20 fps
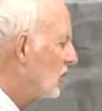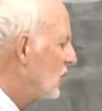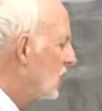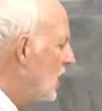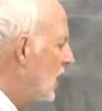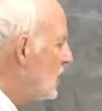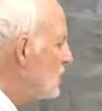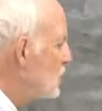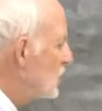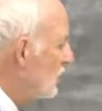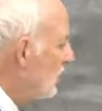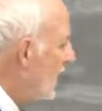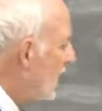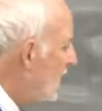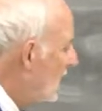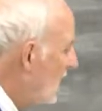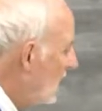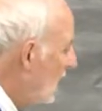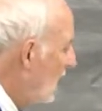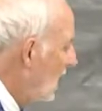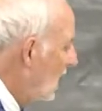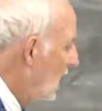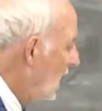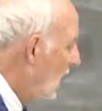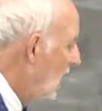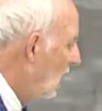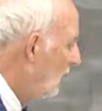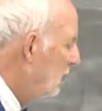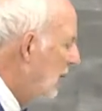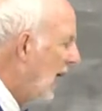scheduling
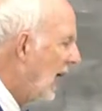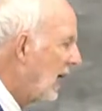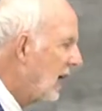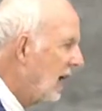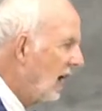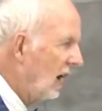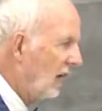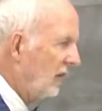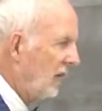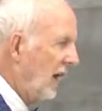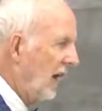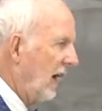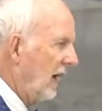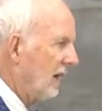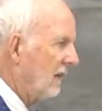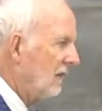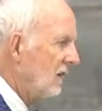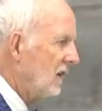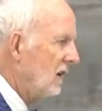a blackout day